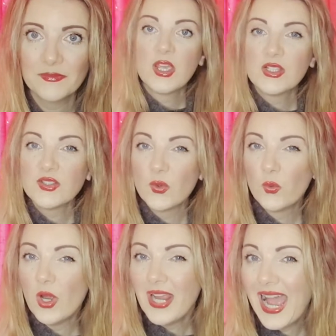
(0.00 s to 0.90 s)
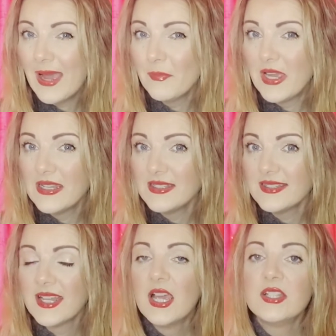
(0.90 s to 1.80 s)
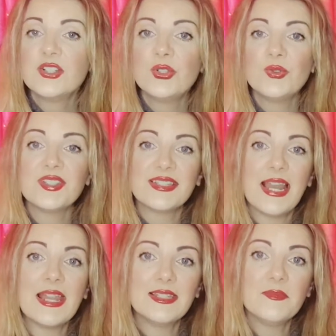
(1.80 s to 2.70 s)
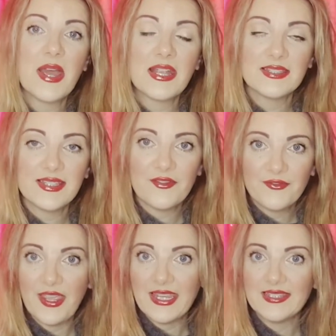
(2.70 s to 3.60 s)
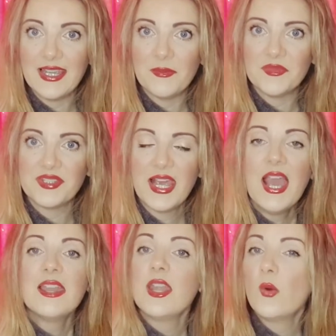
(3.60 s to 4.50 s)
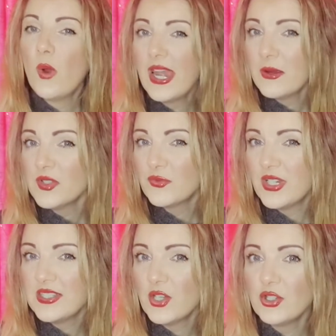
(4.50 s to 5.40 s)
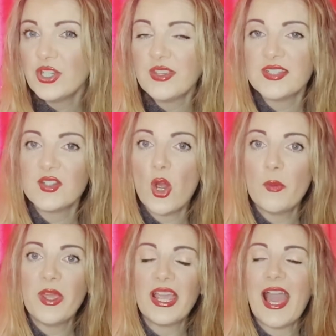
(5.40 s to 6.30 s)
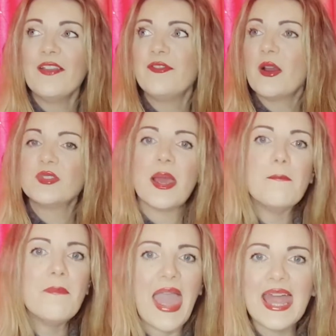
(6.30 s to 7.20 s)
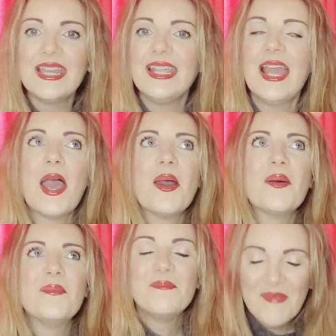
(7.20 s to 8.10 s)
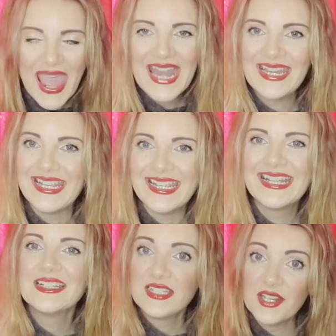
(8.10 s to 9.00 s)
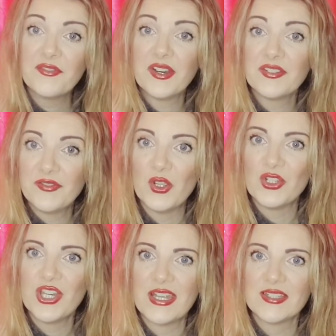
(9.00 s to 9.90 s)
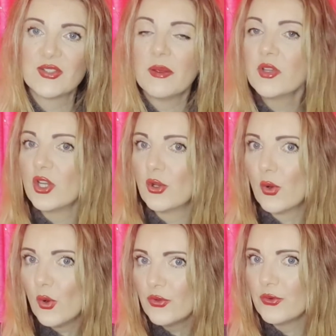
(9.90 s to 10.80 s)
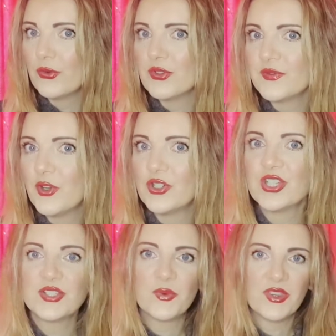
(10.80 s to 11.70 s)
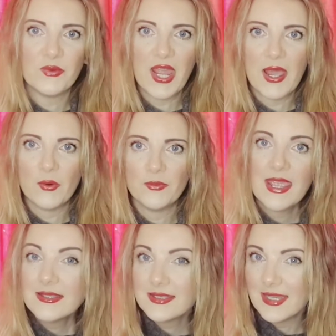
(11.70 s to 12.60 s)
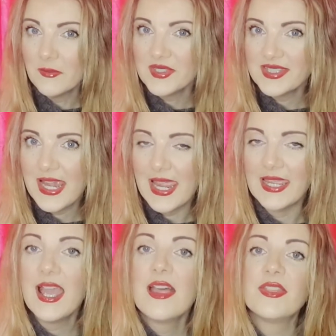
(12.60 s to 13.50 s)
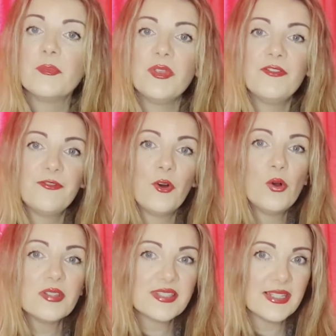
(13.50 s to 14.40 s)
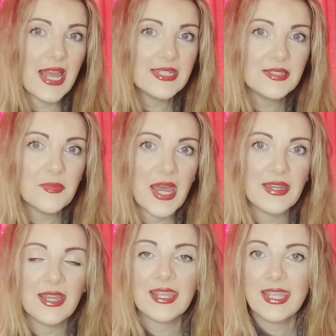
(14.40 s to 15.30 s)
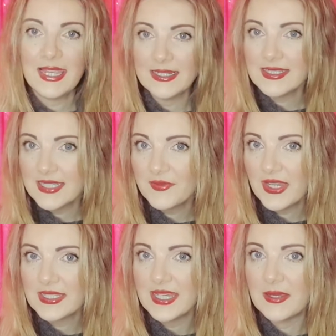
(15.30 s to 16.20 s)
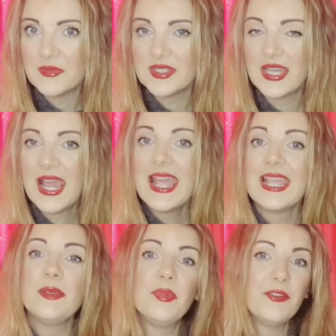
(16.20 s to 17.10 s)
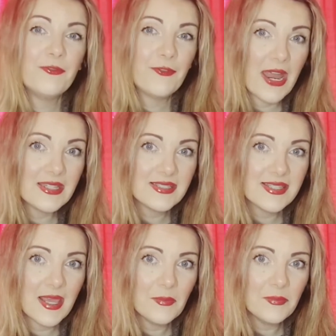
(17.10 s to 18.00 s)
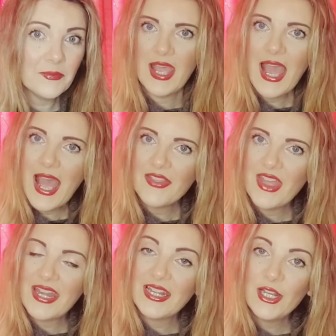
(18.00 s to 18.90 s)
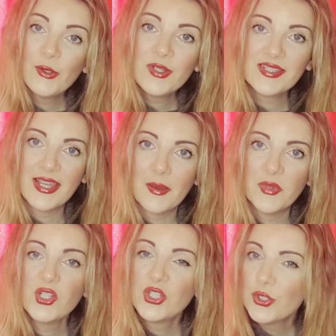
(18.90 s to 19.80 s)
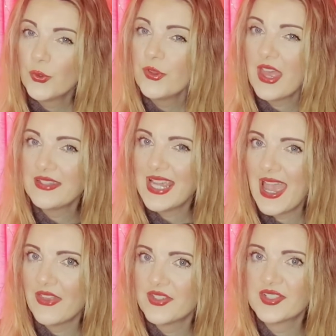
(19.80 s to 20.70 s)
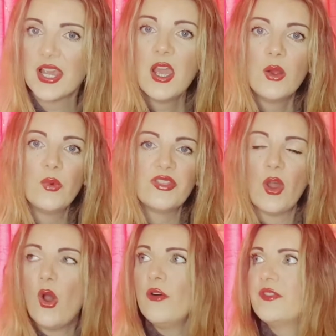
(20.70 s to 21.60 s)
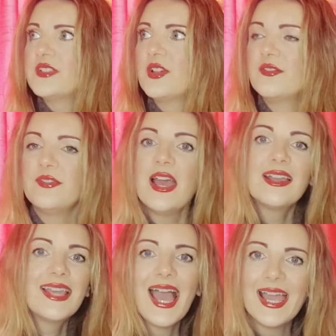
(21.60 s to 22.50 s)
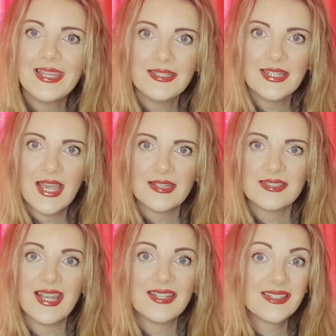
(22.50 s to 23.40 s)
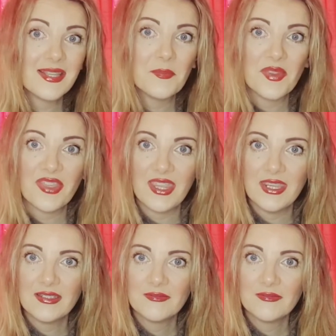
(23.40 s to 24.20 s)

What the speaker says: So what happens to Slenderman's victims? Now, when I was researching this topic, I found many different versions. So I'm going to go through those versions with you now. Some say that before Slenderman kills his victims, he befriends them and then lures them to their deaths with offers of kindness and sympathy.